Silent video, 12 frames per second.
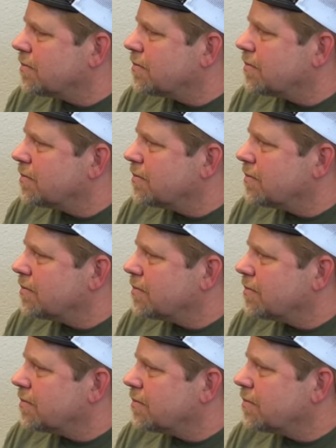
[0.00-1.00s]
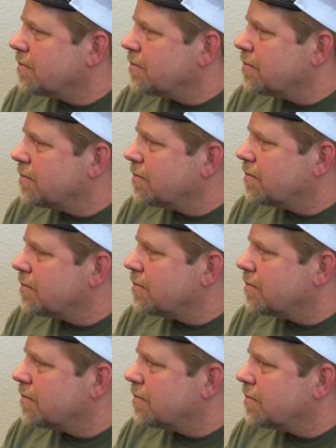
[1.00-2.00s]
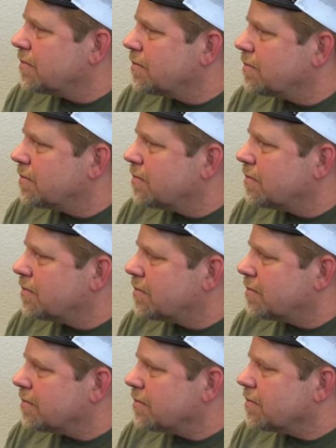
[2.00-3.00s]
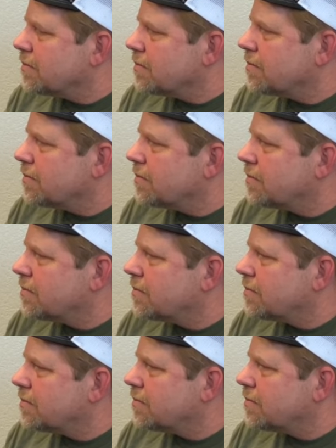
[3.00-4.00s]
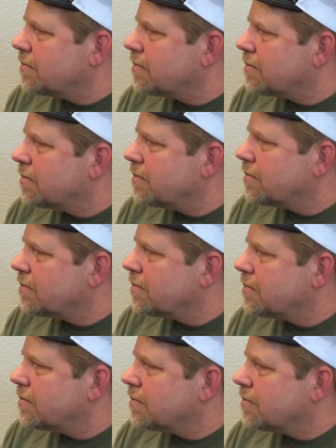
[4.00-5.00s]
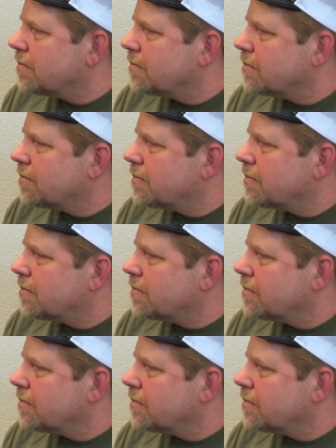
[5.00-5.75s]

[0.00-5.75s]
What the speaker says: This person isn't speaking.